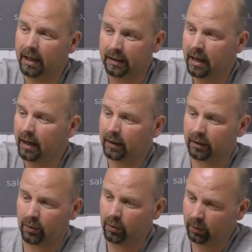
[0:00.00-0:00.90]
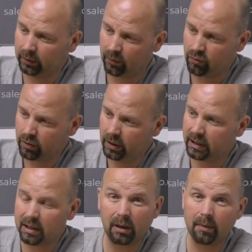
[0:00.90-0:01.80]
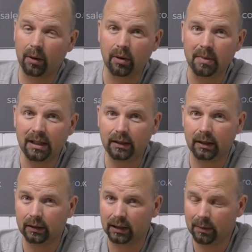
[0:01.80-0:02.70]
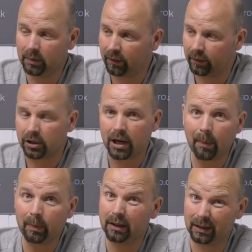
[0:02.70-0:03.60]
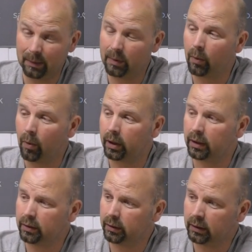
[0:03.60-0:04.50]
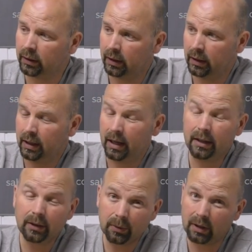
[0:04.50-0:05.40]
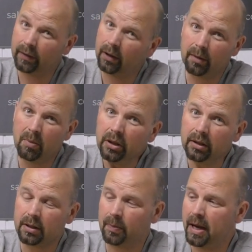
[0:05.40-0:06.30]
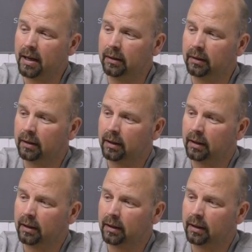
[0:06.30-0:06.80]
a tank and hold a reasonable amount of media to keep your fish happy and keep the water good, and you don't have a lot of money to spend,